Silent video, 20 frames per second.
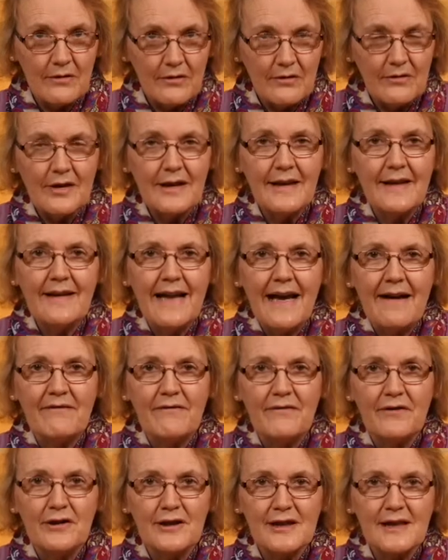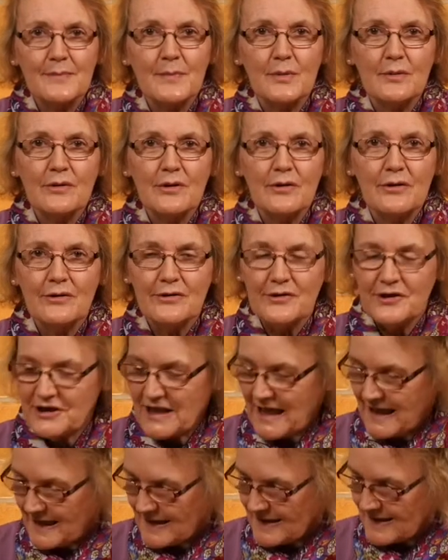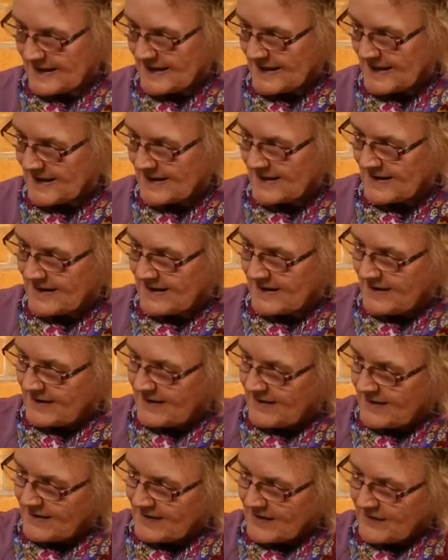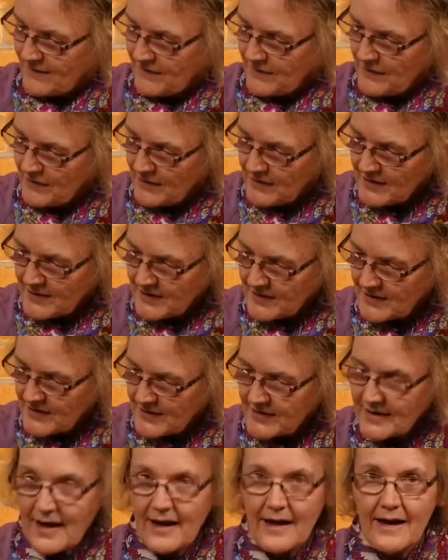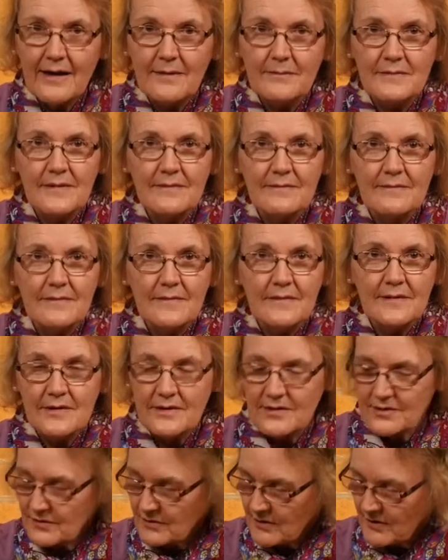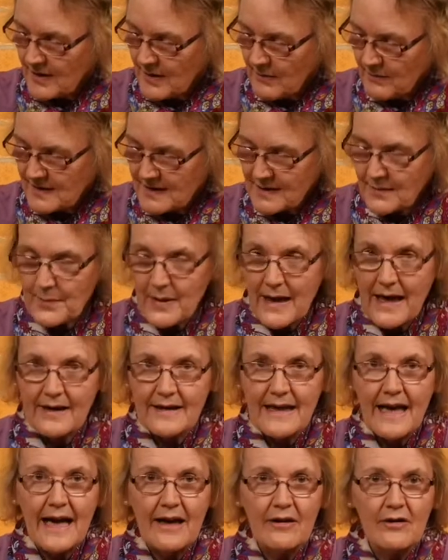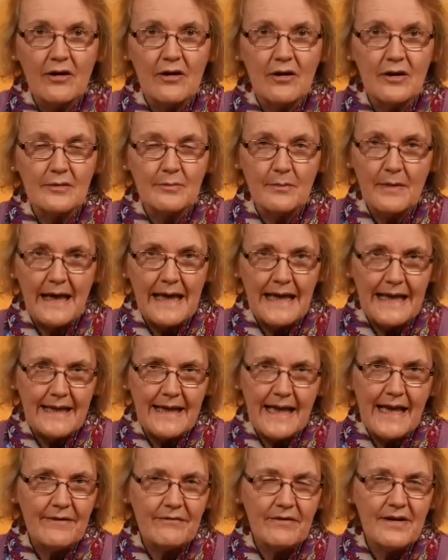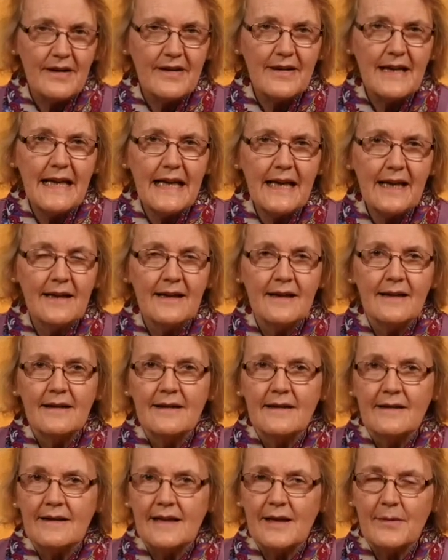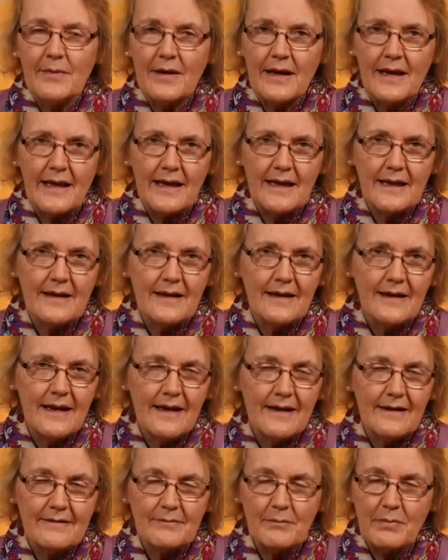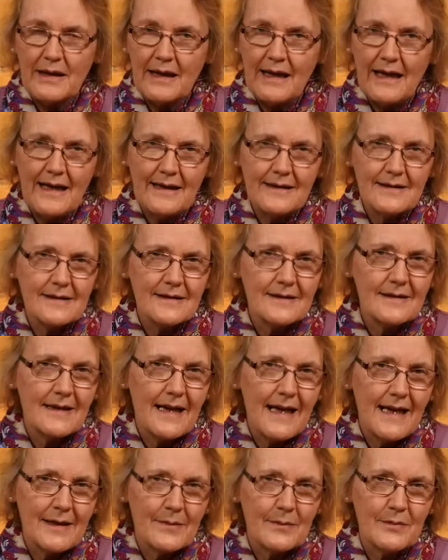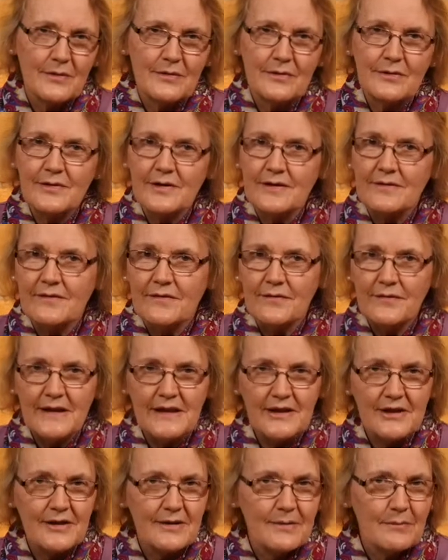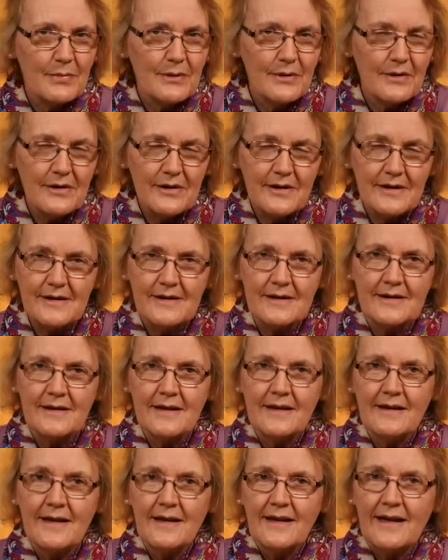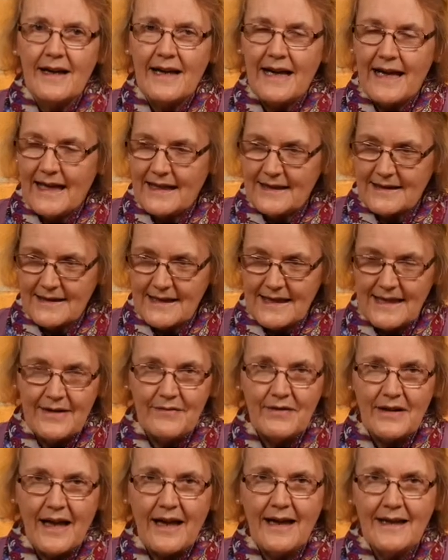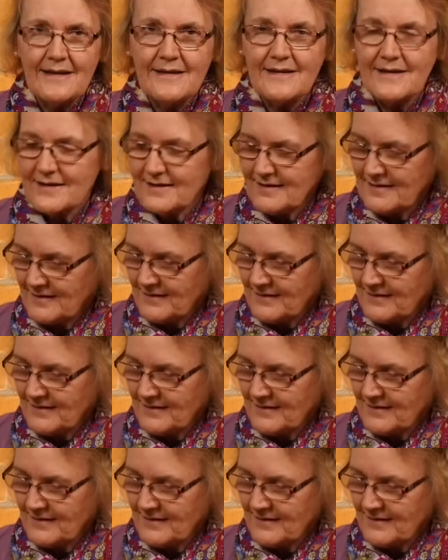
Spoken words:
all in that first book called Genesis. The first story was about how God made everything. He made plants and animals and fish and birds and even us.